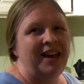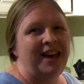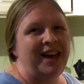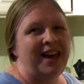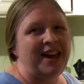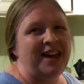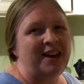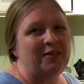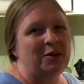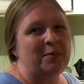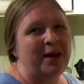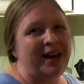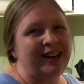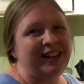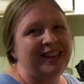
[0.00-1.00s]
Hey
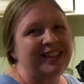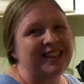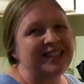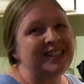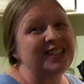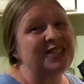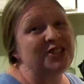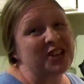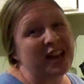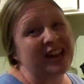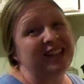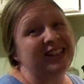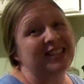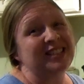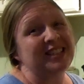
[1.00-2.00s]
everybody, this is
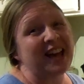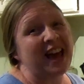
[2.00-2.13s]
Janice